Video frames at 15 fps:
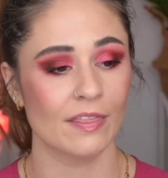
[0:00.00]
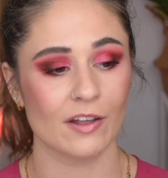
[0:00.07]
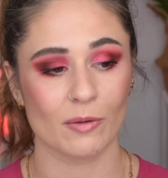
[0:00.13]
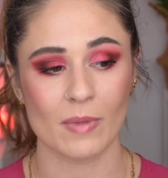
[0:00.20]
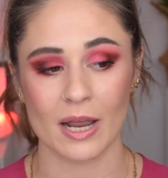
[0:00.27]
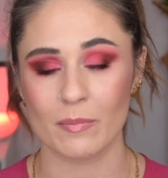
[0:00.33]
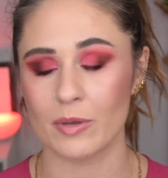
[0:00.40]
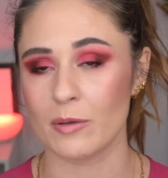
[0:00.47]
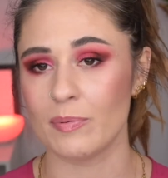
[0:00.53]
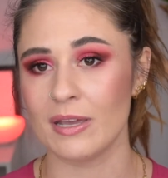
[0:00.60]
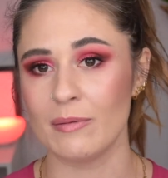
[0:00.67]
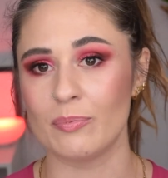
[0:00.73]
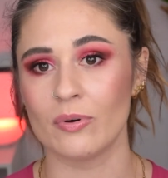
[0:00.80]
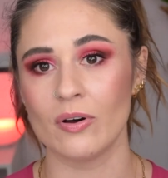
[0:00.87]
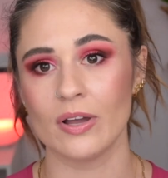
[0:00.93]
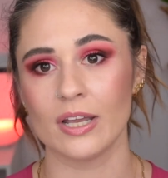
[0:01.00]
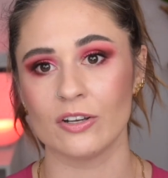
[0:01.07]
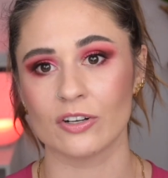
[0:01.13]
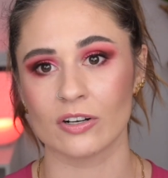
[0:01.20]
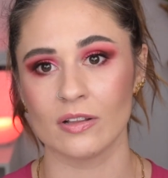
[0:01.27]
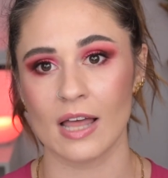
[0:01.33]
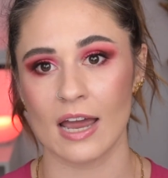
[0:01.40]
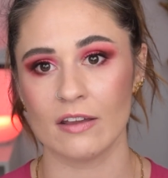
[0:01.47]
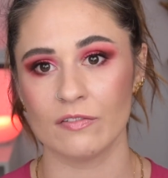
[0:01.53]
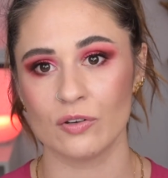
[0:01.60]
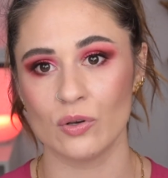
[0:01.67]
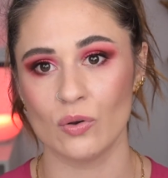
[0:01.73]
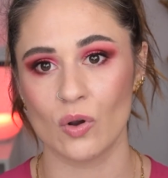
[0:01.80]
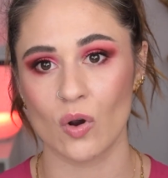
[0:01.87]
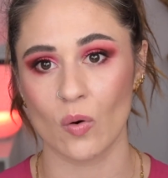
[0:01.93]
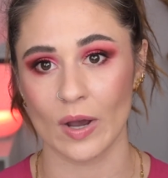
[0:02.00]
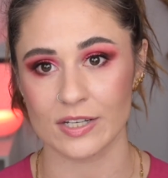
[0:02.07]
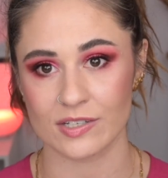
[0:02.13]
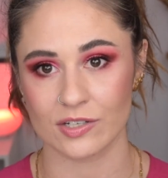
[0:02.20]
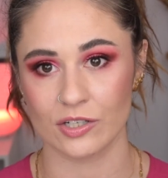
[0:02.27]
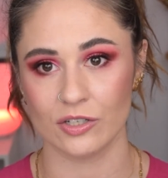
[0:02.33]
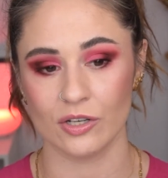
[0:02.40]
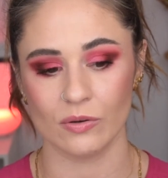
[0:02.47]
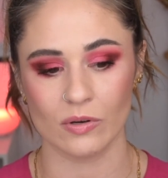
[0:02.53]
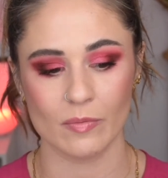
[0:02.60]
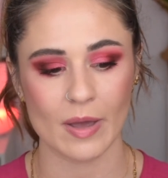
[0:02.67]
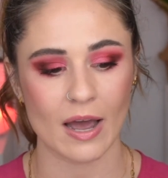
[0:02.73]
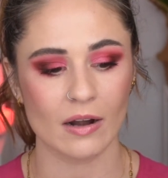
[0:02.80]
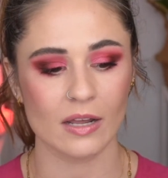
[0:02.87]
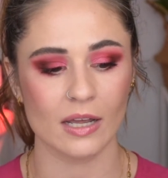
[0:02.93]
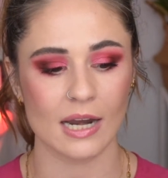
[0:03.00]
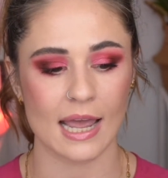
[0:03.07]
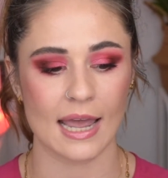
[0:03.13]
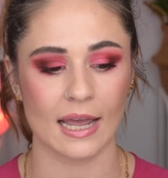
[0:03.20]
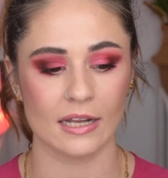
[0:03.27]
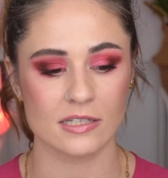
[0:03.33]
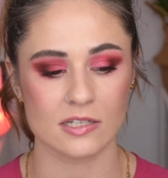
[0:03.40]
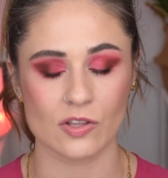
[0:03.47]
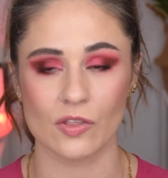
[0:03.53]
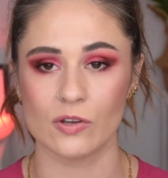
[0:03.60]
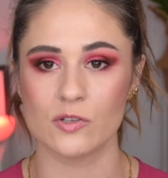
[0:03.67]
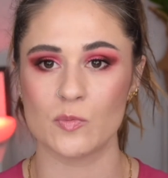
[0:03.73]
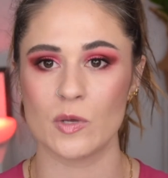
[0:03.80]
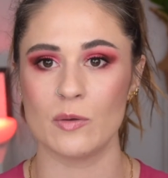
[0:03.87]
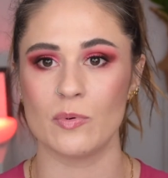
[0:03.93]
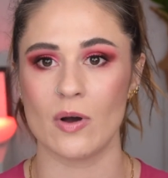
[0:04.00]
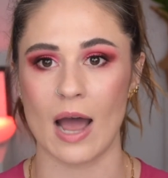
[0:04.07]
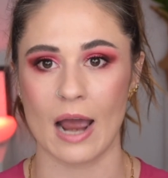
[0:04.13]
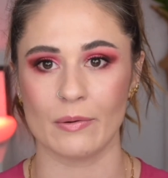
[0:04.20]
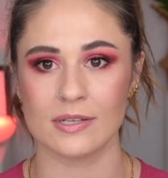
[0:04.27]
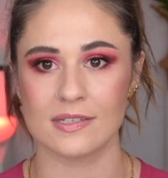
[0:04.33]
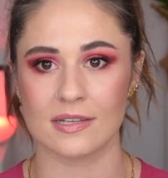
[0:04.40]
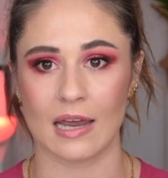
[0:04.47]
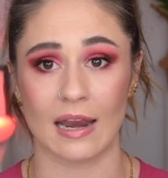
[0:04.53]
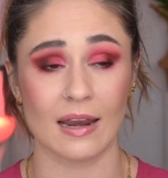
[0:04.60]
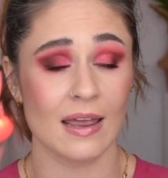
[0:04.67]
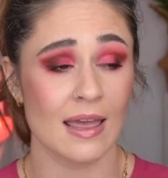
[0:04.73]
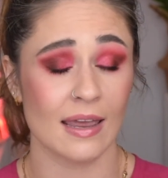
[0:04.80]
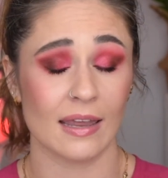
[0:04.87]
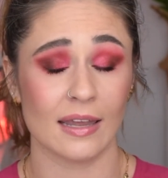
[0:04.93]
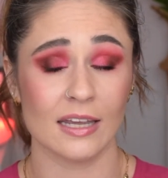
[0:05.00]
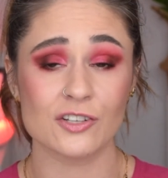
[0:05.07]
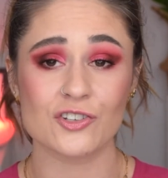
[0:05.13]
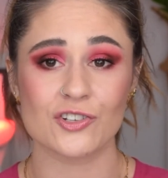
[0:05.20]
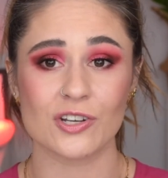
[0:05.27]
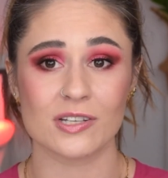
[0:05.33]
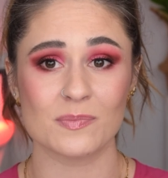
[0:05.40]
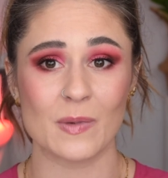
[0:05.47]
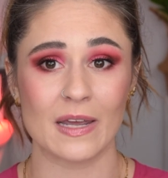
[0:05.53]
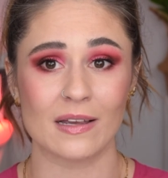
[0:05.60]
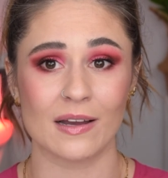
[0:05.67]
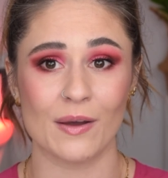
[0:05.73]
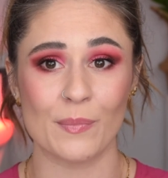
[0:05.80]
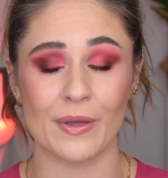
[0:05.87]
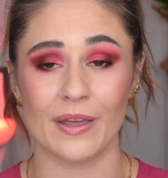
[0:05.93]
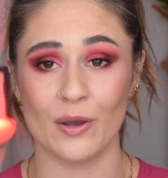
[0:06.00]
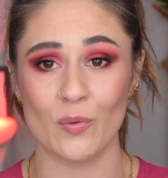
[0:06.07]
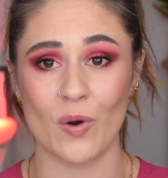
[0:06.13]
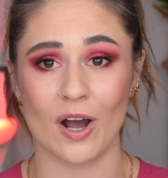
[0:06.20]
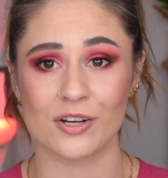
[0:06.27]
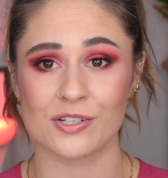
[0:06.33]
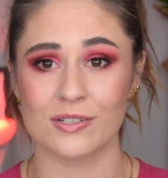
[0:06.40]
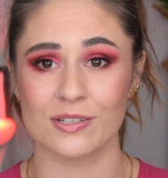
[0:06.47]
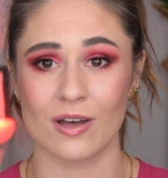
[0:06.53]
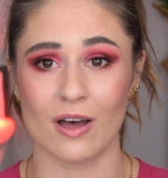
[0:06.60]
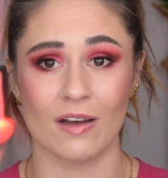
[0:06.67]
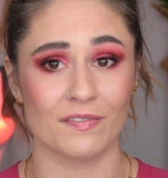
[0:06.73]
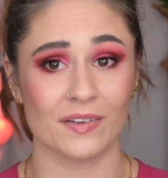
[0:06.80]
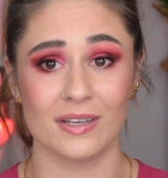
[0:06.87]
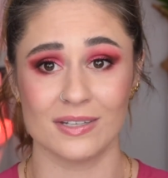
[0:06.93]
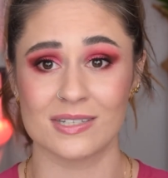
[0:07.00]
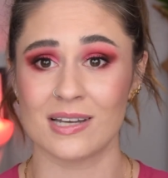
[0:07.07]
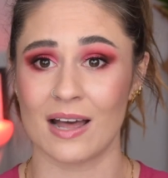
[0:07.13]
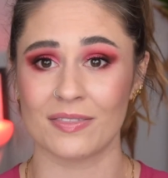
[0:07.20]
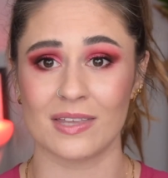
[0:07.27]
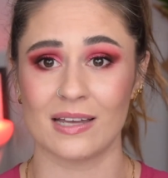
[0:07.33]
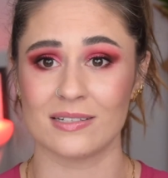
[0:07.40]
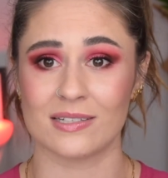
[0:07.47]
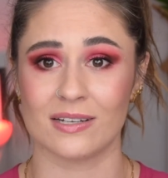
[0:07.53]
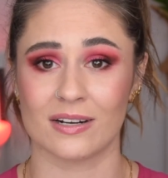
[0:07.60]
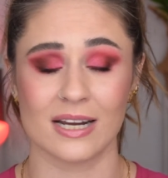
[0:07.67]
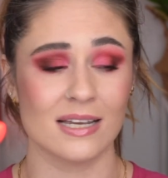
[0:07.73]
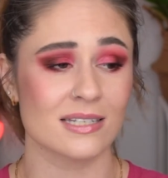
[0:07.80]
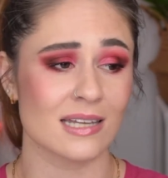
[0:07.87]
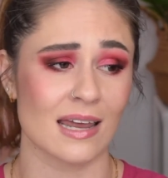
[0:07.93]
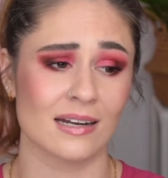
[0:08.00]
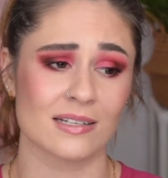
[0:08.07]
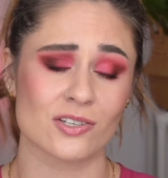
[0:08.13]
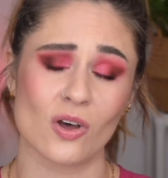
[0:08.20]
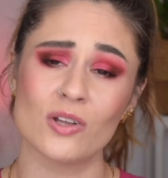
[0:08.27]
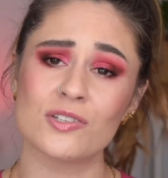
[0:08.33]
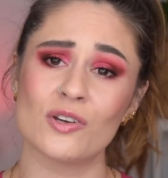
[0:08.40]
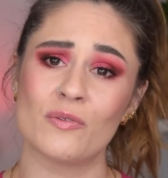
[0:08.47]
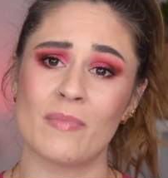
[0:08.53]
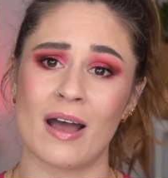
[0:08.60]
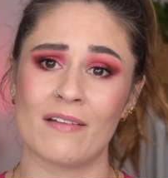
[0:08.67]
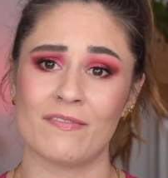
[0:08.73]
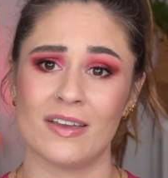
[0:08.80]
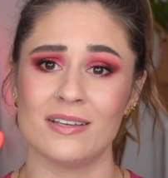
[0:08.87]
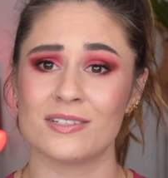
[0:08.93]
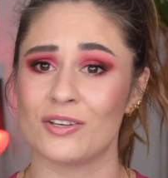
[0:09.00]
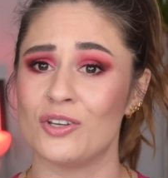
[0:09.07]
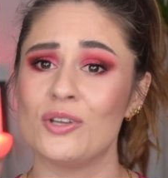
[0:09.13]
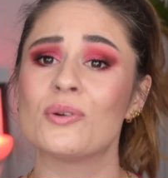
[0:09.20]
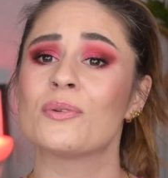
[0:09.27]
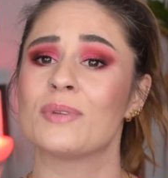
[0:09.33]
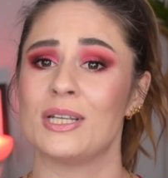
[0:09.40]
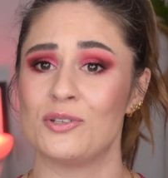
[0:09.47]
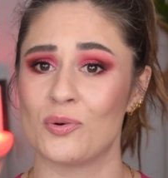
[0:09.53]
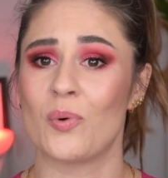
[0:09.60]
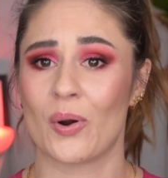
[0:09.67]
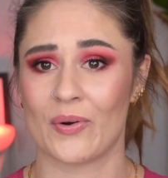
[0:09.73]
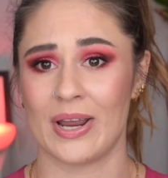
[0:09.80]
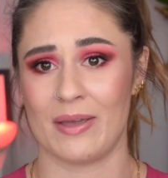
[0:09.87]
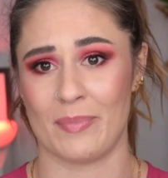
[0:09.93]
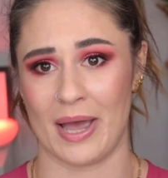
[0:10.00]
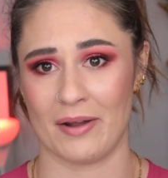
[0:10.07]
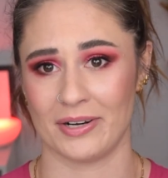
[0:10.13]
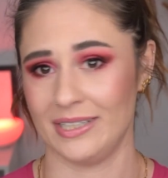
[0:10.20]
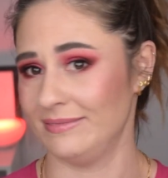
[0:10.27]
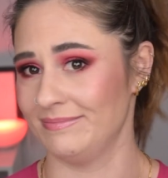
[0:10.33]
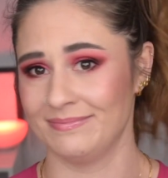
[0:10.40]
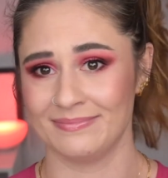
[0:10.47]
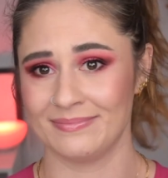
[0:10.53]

There might be people in your life who question you about it, and to those people I would say, it's just makeup, it washes off, it's not that serious, and it's also my face and you don't need to worry about it.